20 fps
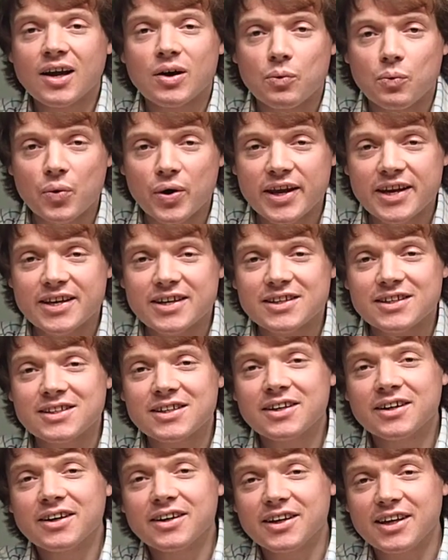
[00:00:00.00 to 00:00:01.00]

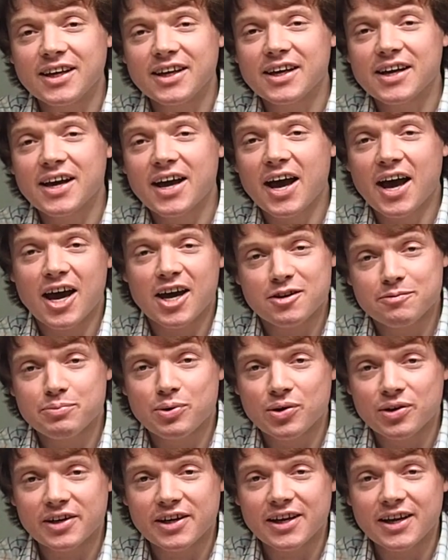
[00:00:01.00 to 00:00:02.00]
Wheel, gear, and
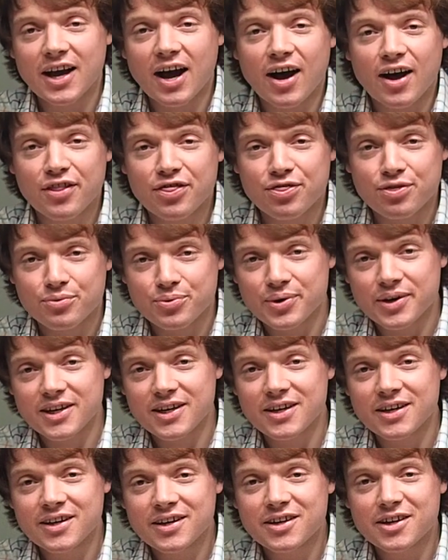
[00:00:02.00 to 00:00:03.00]
pulley are
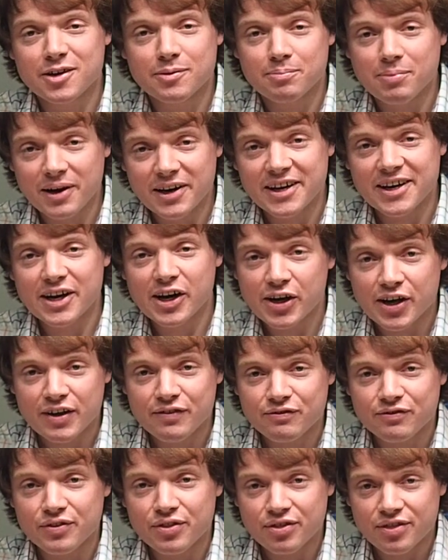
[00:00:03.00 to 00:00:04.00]
3 completely
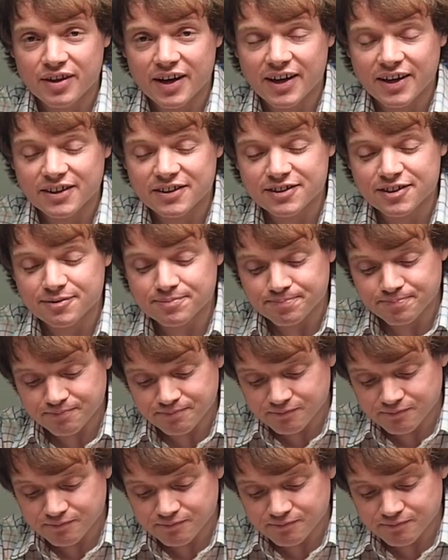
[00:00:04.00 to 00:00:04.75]
different things.